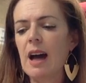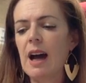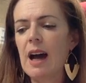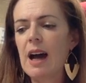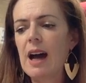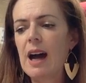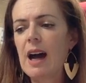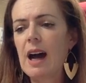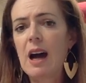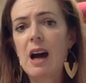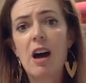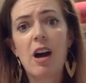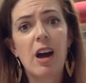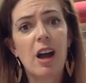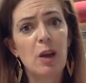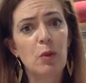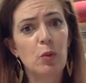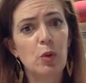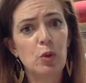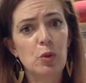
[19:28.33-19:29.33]

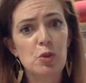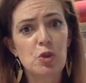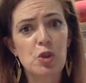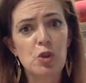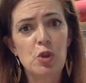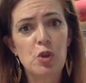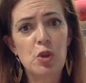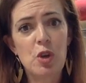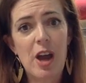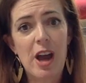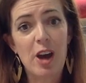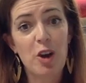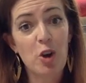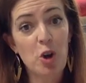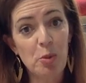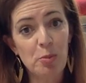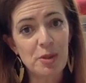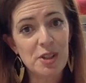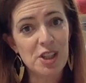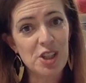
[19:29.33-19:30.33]
I will do our
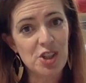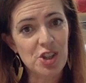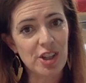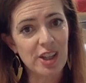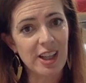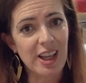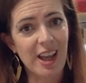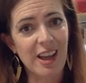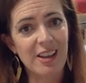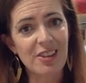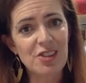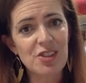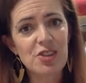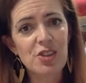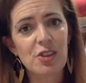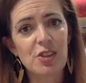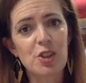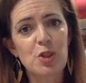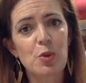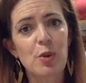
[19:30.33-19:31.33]
competition again,
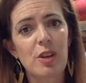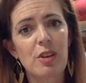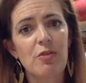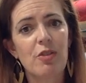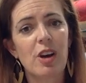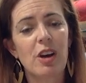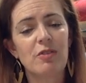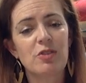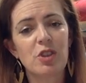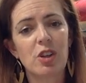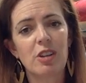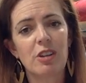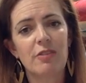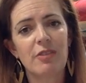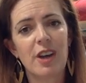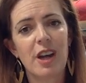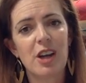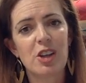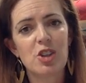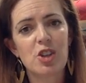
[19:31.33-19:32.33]
so the $25
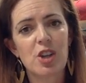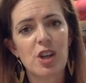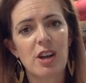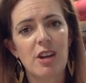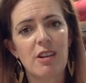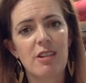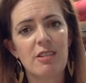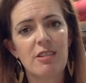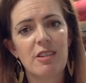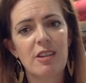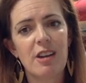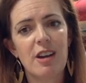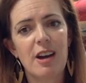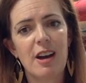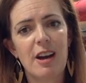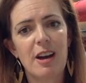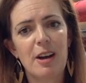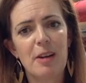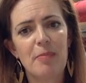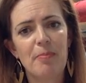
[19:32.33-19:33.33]
voucher,
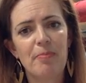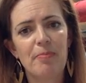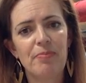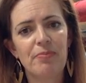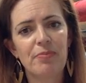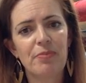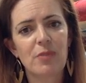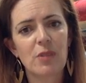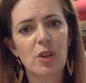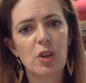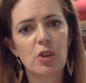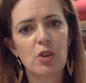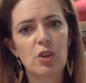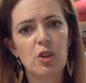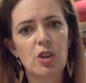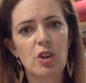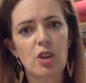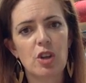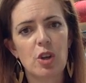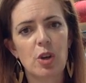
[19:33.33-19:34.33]
you
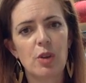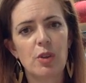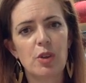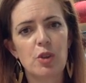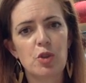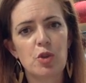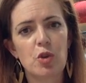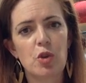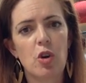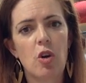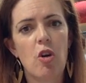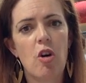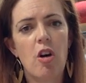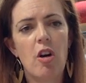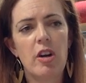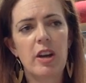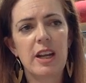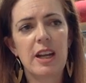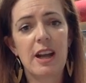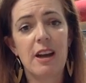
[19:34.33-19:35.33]
can go in the draw
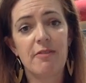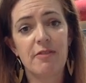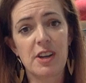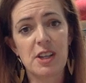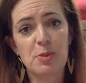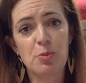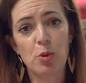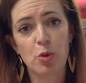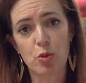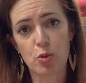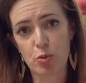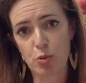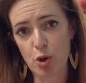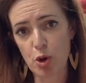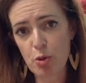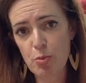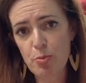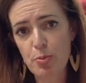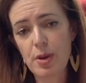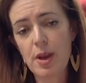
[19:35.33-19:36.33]
in our Facebook
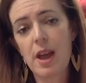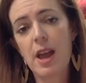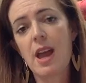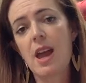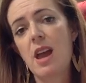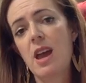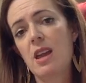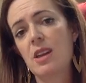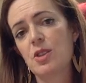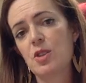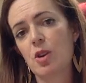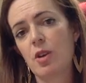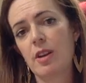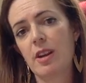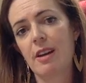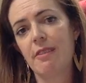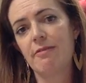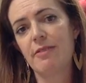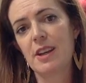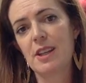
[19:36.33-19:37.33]
group and on
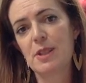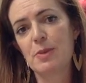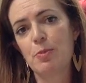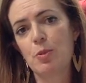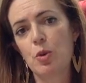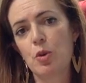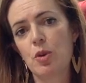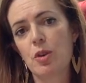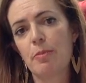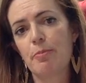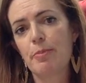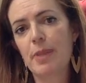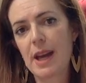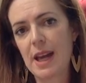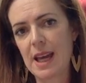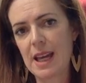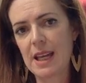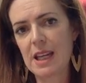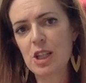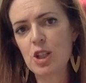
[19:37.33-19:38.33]
our Facebook
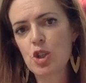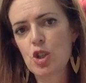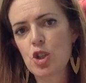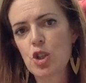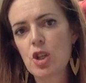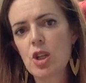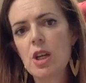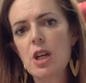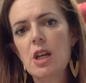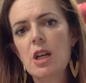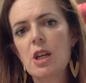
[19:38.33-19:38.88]
page.